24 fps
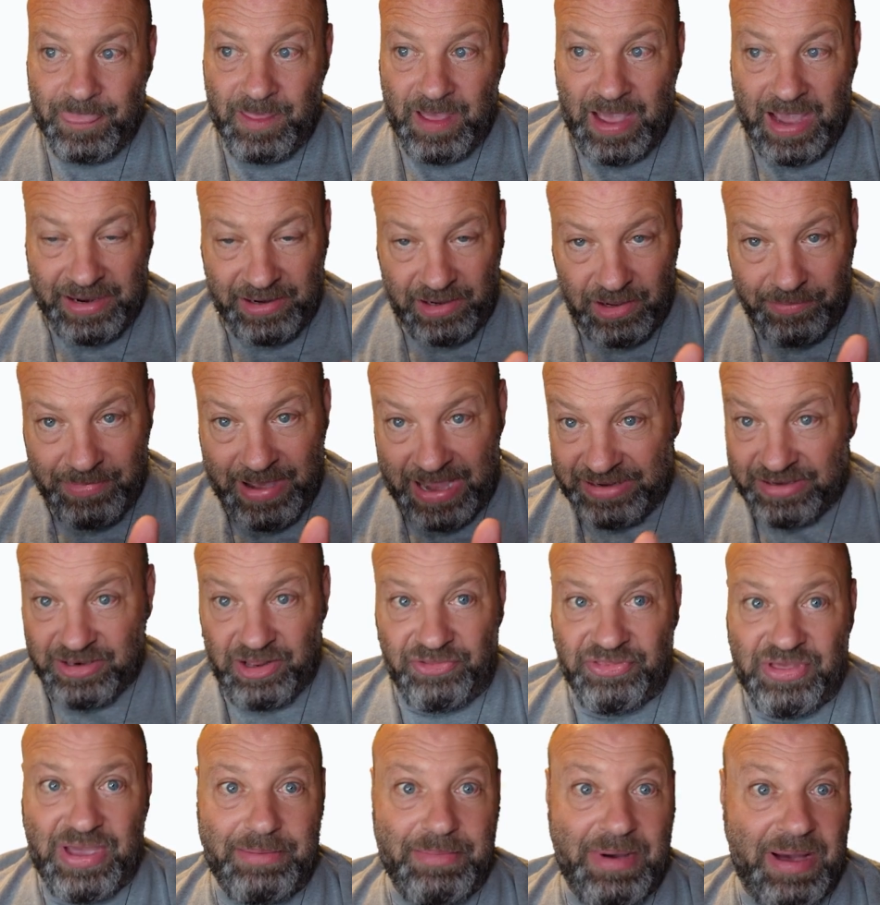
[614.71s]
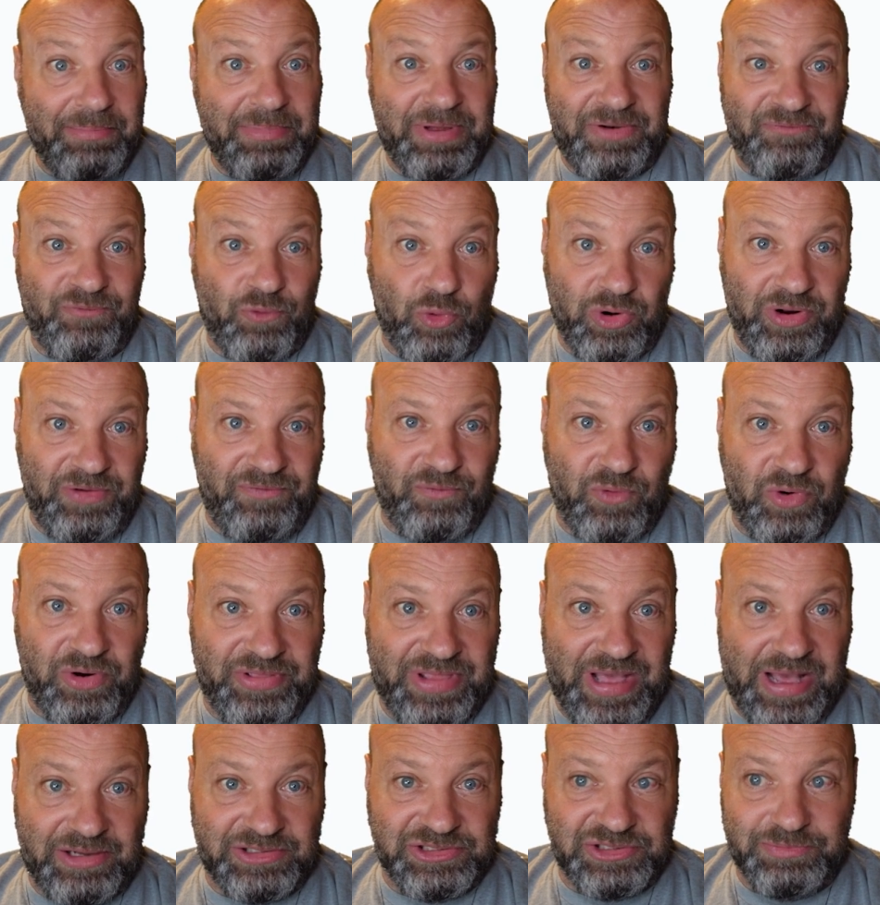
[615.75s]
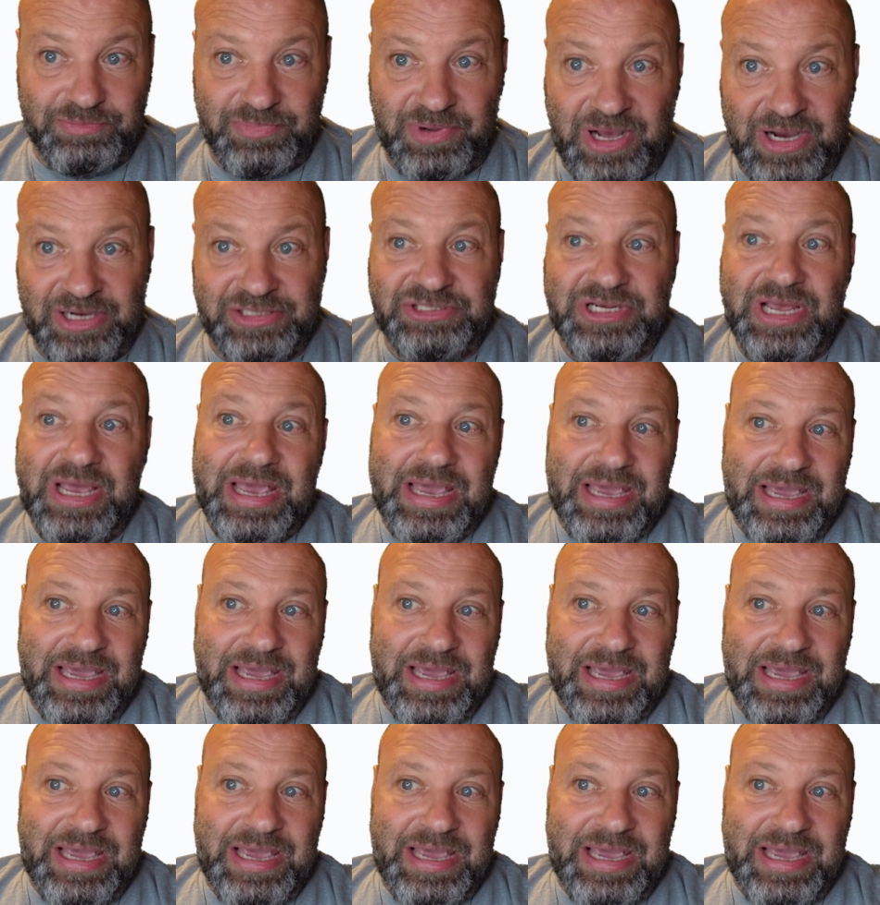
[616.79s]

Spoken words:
I tell them I'm at 44,000 bucks.